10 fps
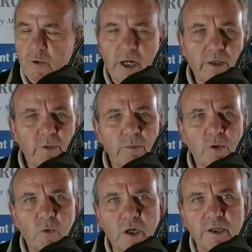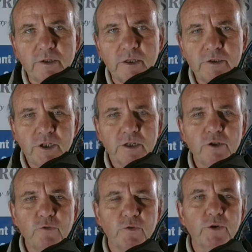item number one, check your
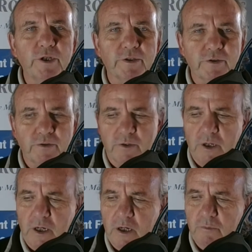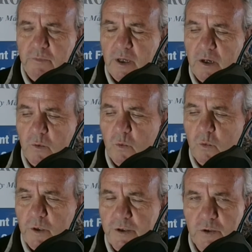furnace. Now,
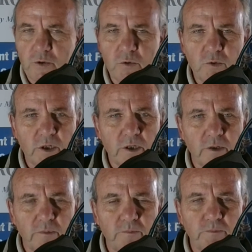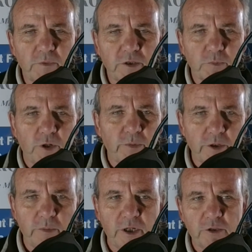we do, as a property
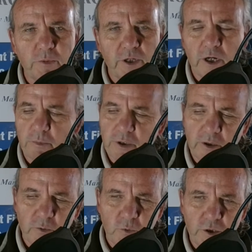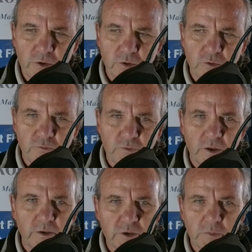management company, we do
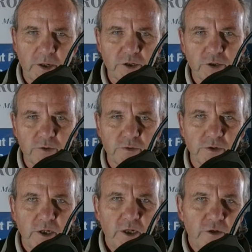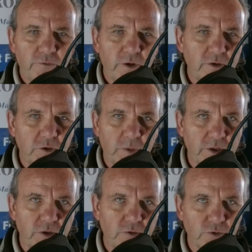fall inspections. Fall
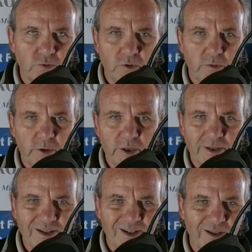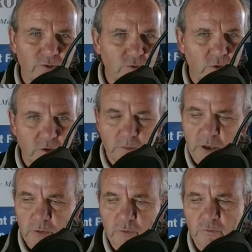inspections are all about inside. They're all
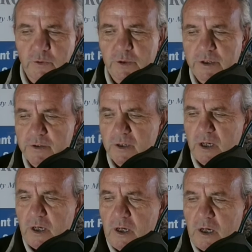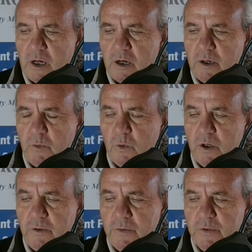about the furnace. And one of
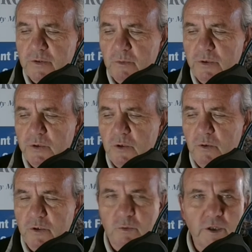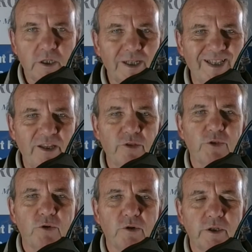the things that we do is we clean
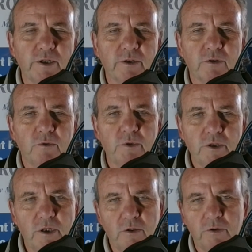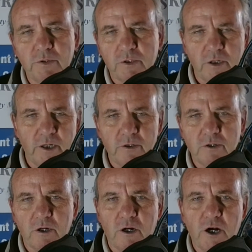thoroughly. So we take all the sides
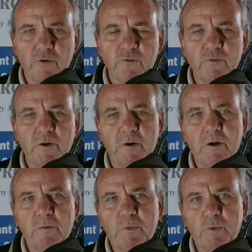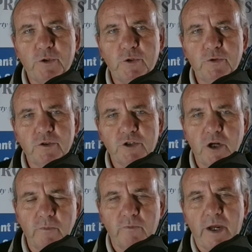off, we use the
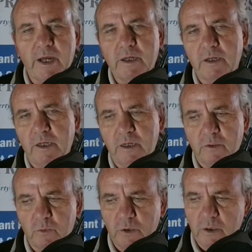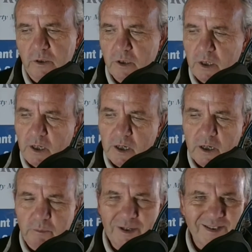shop vac, and we
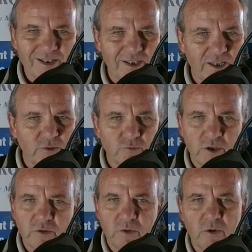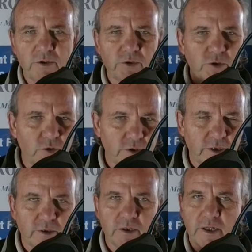basically get rid of all the dirt
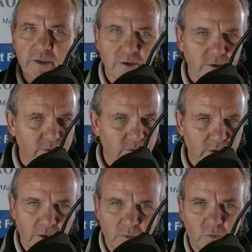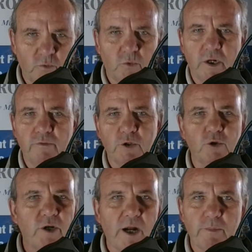and dust and whatever
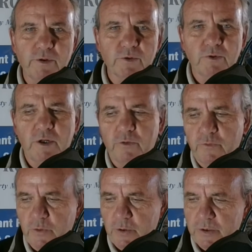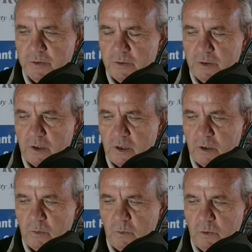crap is around the furnace.
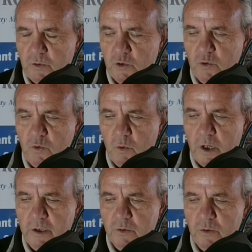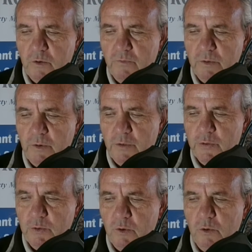We do want to do a very
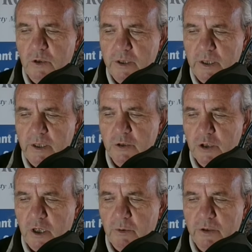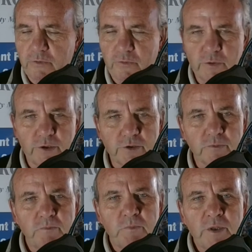thorough cleaning job on the furnace.
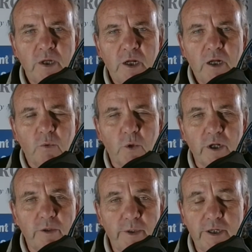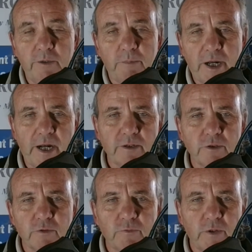One of the big impacts
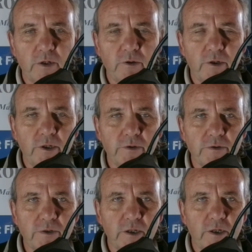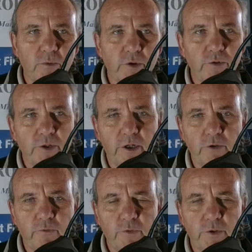as far as whether or not your
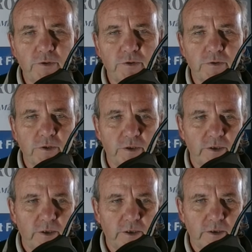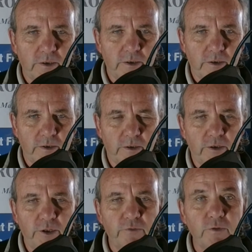furnace is going to
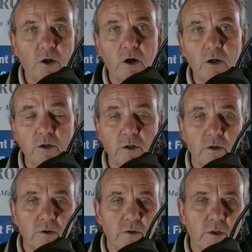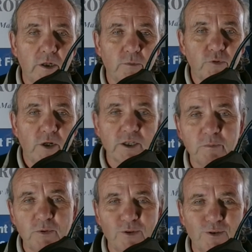live long and
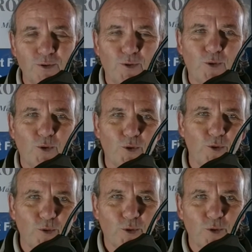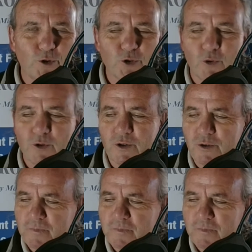prosper or shorter